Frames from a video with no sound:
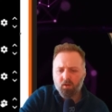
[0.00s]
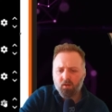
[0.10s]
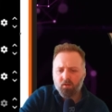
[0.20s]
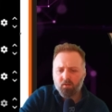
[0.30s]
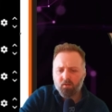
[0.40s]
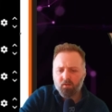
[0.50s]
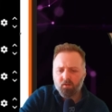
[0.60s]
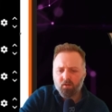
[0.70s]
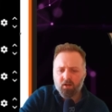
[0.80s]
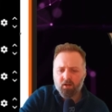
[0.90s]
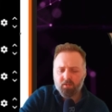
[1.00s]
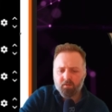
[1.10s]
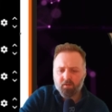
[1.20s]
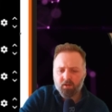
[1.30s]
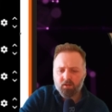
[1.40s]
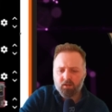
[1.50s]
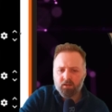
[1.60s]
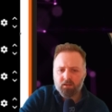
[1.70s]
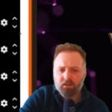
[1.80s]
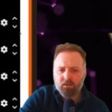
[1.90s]
The other cards to pick for
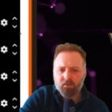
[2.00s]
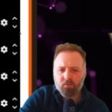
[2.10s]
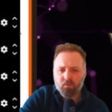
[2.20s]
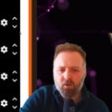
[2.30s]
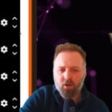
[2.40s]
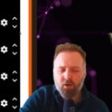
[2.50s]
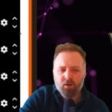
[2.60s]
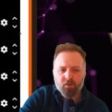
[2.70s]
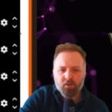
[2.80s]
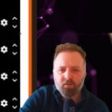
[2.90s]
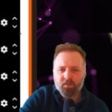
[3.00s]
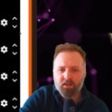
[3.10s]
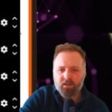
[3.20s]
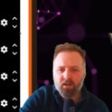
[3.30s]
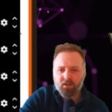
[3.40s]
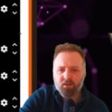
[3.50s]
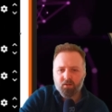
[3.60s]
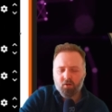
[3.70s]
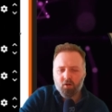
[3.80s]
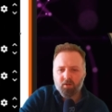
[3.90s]
that. Another fantastic
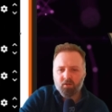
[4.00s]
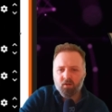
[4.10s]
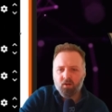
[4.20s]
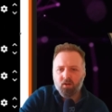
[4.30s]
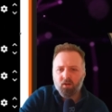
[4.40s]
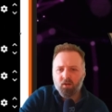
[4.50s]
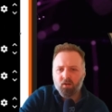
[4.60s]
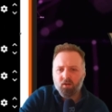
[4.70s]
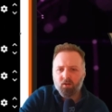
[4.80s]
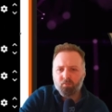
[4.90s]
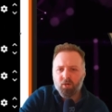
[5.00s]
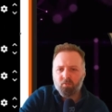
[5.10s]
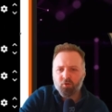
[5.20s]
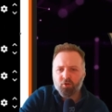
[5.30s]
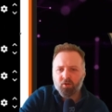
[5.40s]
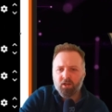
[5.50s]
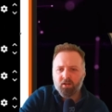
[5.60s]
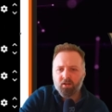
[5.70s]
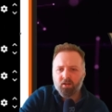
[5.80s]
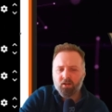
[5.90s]
common. Pommel
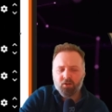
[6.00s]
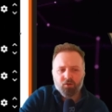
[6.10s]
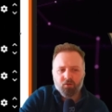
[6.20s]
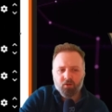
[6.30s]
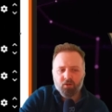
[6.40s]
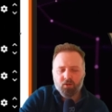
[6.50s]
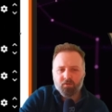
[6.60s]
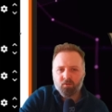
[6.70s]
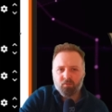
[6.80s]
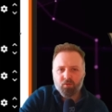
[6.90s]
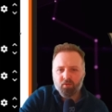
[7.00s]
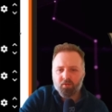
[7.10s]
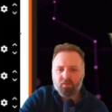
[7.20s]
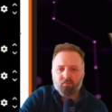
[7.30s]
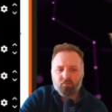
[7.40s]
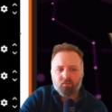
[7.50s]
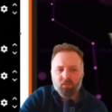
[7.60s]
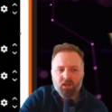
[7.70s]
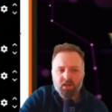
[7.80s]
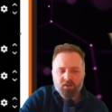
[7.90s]
Strike and Shrug It Off are both
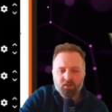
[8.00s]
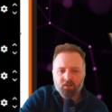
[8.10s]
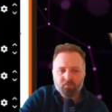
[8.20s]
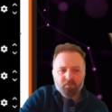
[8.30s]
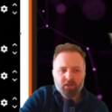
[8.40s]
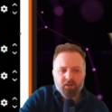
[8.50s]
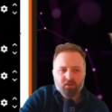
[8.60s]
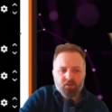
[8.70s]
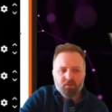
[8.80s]
S tier picks.